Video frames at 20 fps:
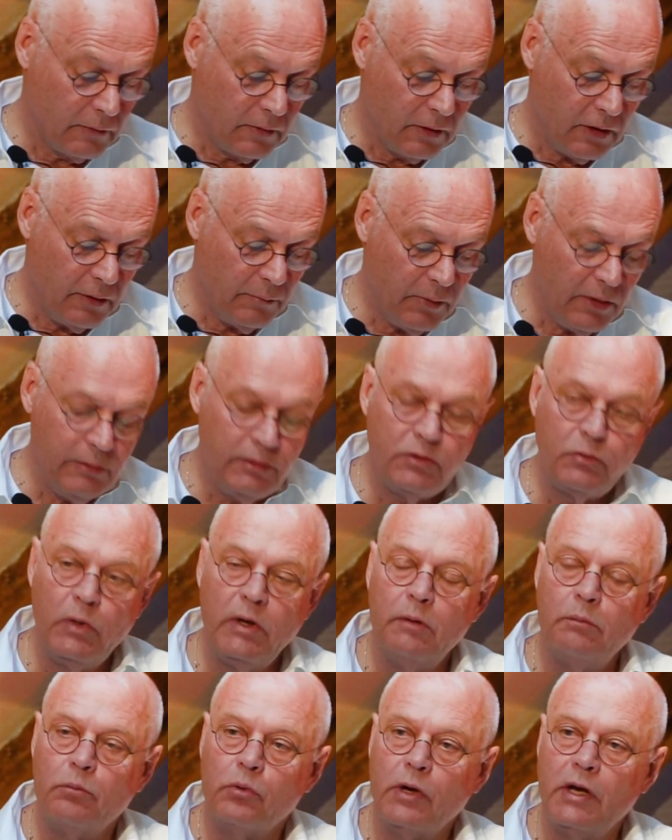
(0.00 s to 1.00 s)
It means we
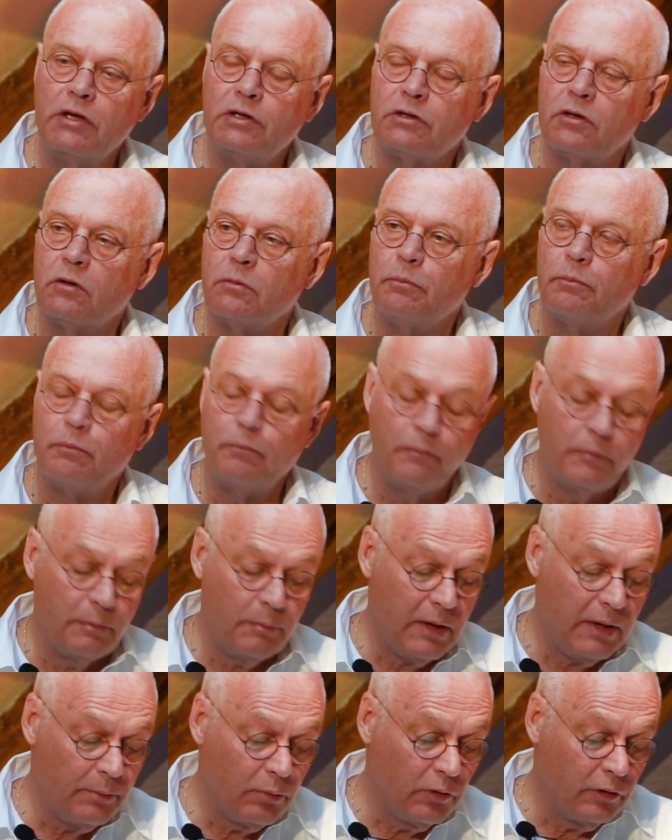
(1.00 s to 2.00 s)
embrace our
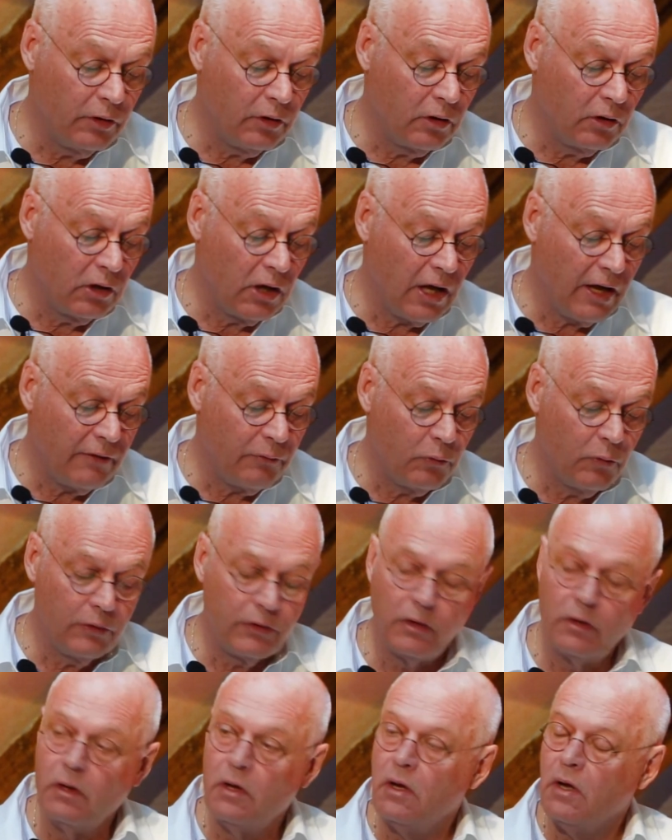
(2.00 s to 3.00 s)
people in our life with
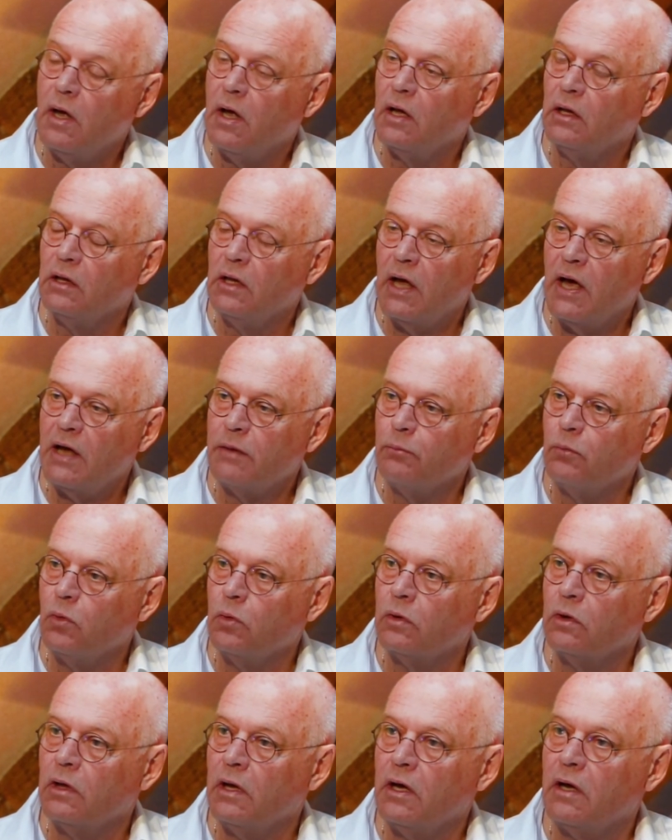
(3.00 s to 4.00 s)
a lot
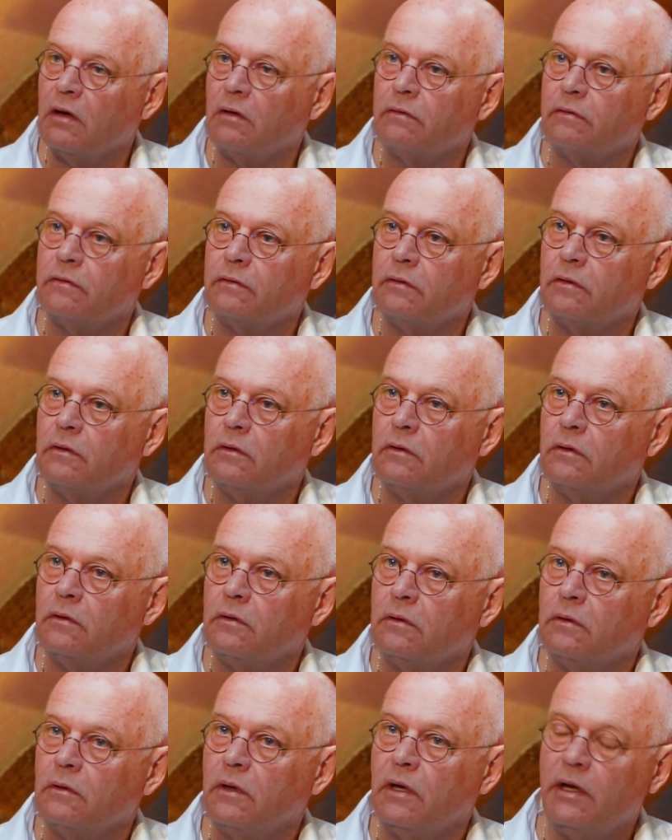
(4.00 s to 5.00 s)
more love
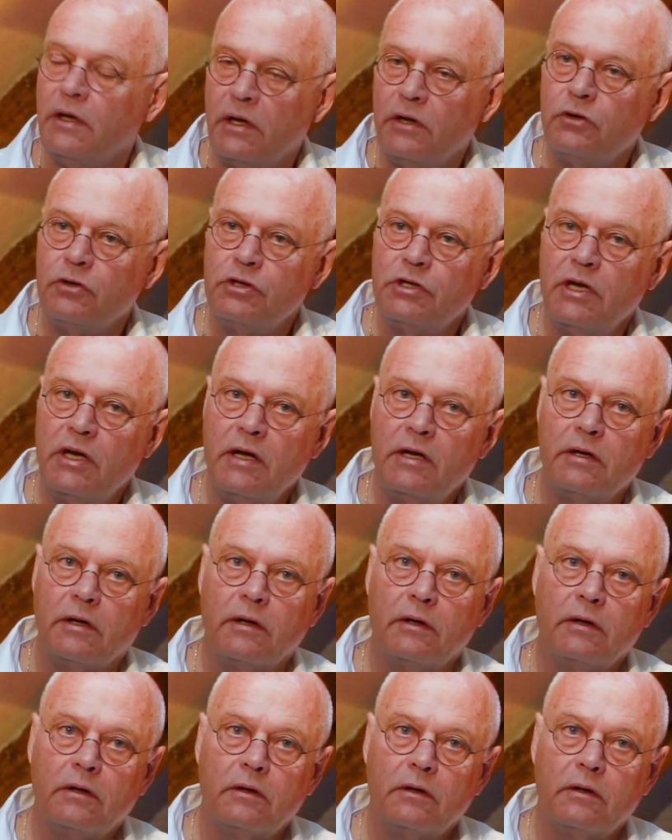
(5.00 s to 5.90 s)
and understanding.